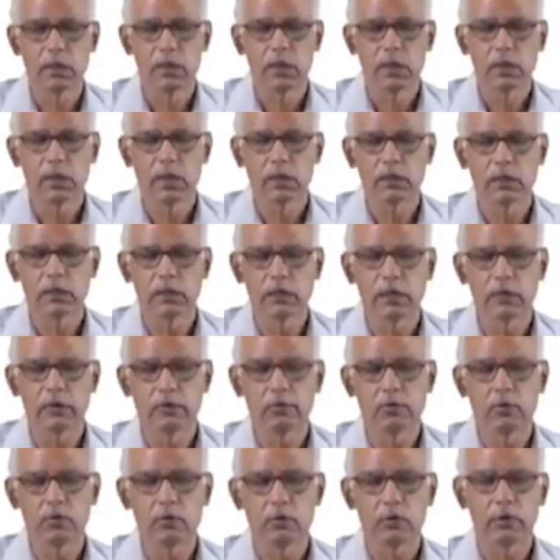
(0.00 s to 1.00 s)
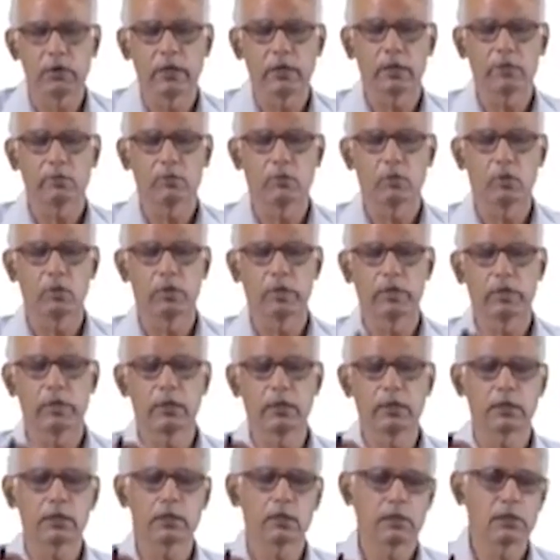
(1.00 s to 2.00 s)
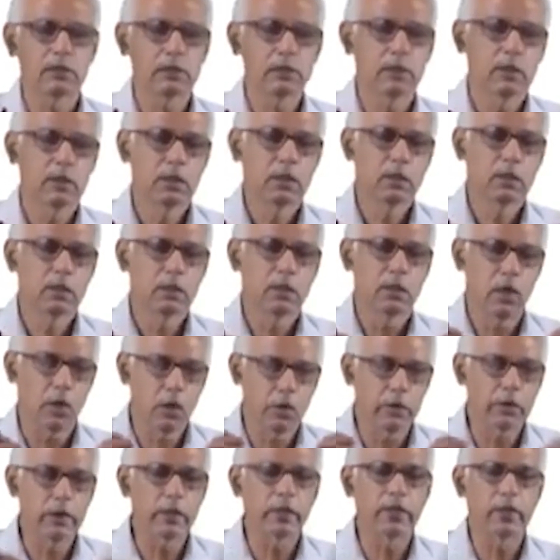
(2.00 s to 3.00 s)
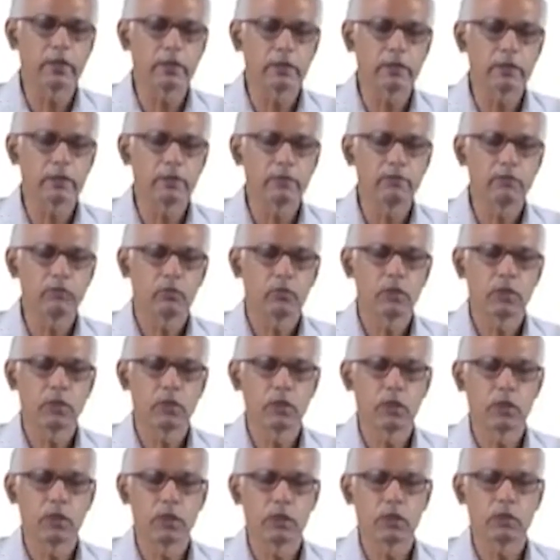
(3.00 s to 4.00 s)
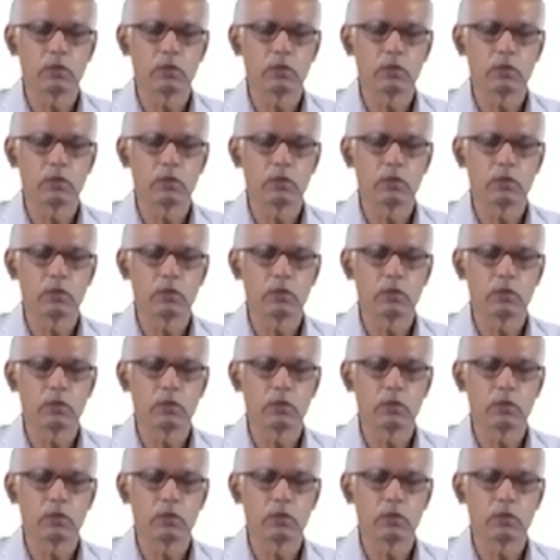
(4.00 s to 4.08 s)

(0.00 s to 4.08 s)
and therefore that voltage, nowadays the